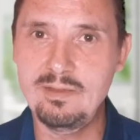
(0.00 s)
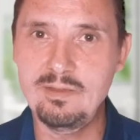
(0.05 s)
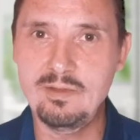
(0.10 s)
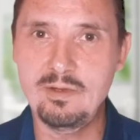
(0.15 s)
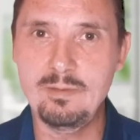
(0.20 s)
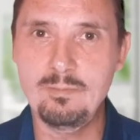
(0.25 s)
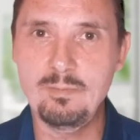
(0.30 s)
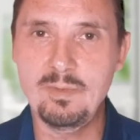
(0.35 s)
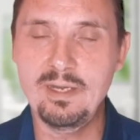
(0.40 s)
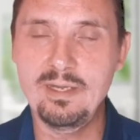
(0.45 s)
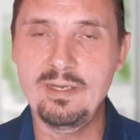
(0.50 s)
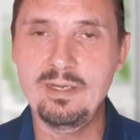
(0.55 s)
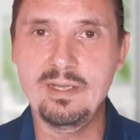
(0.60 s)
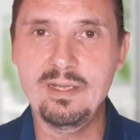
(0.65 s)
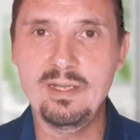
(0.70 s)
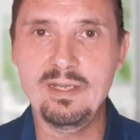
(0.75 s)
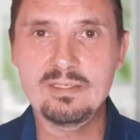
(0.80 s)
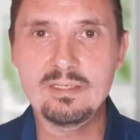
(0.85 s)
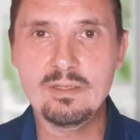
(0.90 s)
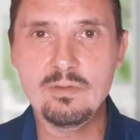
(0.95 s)
the reminder,
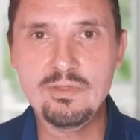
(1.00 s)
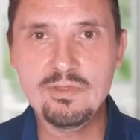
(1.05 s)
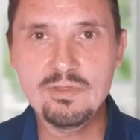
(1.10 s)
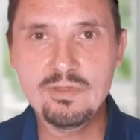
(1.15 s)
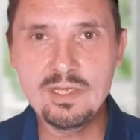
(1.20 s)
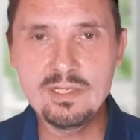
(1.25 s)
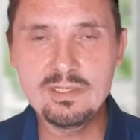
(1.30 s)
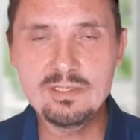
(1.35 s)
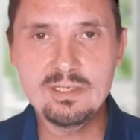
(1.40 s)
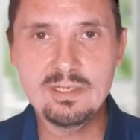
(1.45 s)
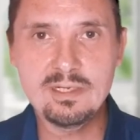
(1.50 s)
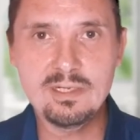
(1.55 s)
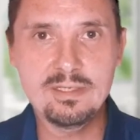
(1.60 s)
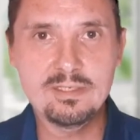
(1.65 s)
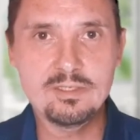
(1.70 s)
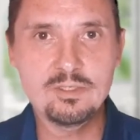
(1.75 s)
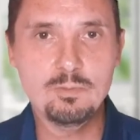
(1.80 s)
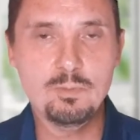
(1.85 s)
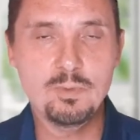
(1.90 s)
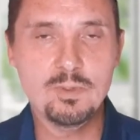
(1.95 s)
as authentically
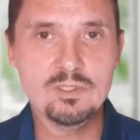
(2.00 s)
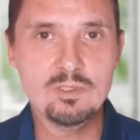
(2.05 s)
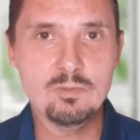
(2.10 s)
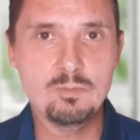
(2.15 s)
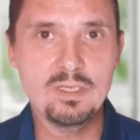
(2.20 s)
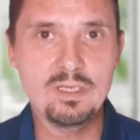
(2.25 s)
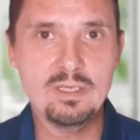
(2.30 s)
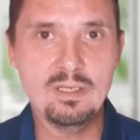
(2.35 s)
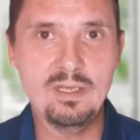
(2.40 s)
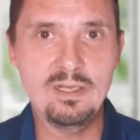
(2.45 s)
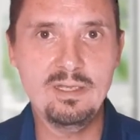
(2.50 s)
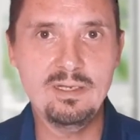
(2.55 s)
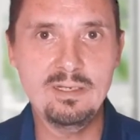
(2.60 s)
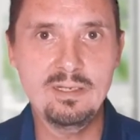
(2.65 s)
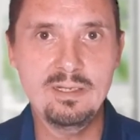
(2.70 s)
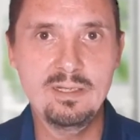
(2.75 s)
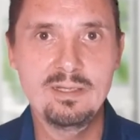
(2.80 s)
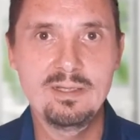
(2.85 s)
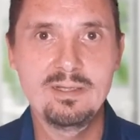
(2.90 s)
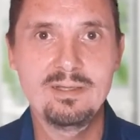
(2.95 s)
as you possibly can,
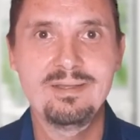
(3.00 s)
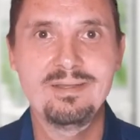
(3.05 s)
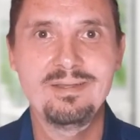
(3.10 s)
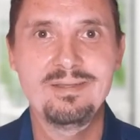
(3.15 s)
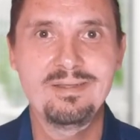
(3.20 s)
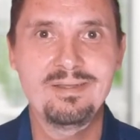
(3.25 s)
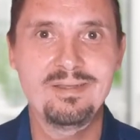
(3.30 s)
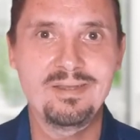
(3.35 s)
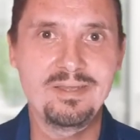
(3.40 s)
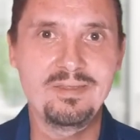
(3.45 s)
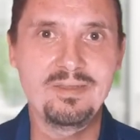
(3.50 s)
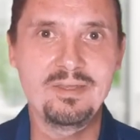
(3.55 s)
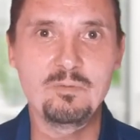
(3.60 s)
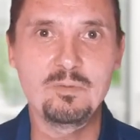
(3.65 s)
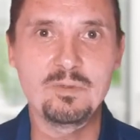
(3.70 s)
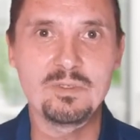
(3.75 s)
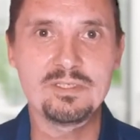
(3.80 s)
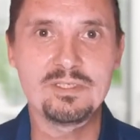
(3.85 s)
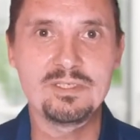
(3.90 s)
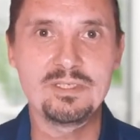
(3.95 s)
and
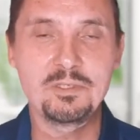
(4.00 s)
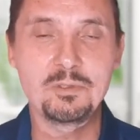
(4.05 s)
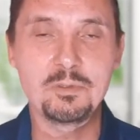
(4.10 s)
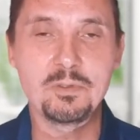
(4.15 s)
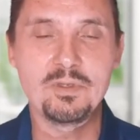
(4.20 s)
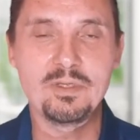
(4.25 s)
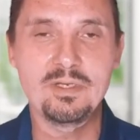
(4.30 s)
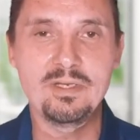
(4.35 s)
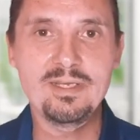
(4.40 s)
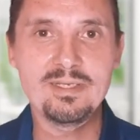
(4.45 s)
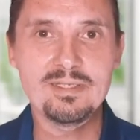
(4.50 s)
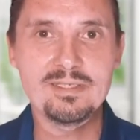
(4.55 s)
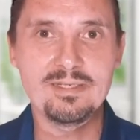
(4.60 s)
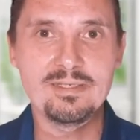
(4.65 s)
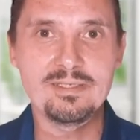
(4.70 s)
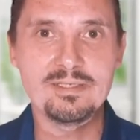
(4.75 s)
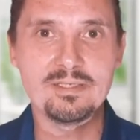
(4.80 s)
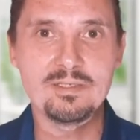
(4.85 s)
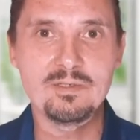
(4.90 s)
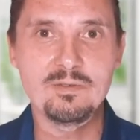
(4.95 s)
then we'll see you on the next
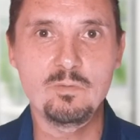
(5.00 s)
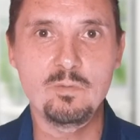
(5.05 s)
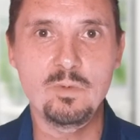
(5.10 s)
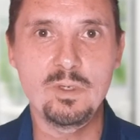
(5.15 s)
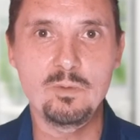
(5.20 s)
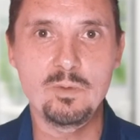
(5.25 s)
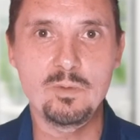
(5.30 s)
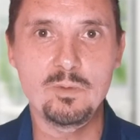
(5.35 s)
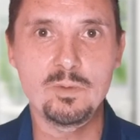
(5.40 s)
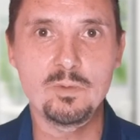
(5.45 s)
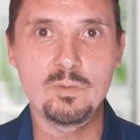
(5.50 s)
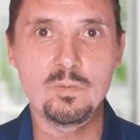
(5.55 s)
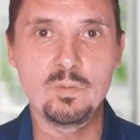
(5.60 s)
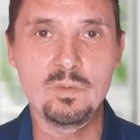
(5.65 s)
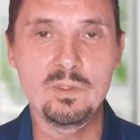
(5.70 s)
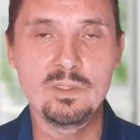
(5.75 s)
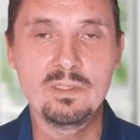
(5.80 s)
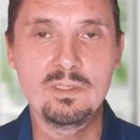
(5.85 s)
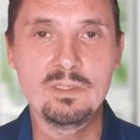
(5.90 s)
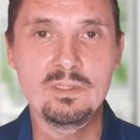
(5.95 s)
lesson where
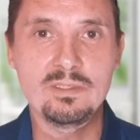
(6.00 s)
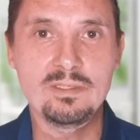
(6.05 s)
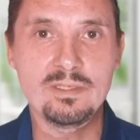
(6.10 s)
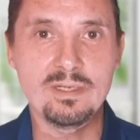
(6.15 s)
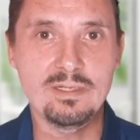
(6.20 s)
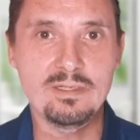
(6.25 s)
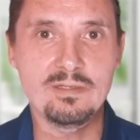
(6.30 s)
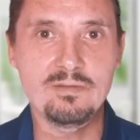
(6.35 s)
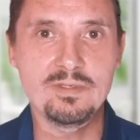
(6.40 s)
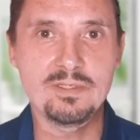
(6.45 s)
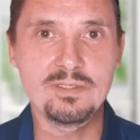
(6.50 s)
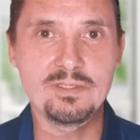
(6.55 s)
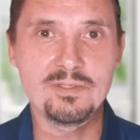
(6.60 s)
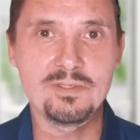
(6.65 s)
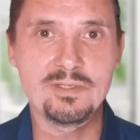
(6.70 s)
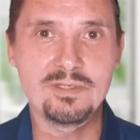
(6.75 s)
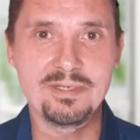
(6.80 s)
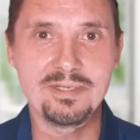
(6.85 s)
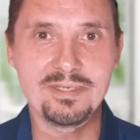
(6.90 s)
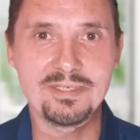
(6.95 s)
we'll delve into
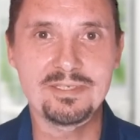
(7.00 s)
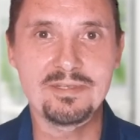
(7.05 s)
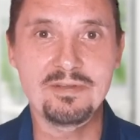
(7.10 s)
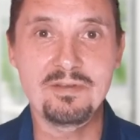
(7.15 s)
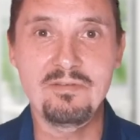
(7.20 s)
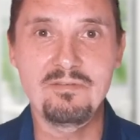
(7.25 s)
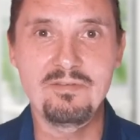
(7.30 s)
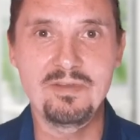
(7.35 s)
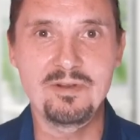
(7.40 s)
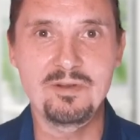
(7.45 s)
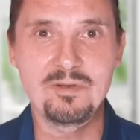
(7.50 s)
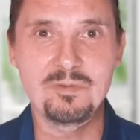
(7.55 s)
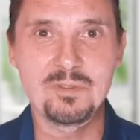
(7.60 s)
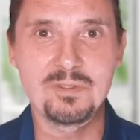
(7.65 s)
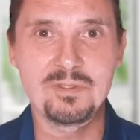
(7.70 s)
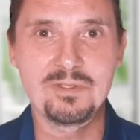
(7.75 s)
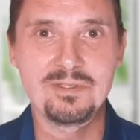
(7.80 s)
the next variable.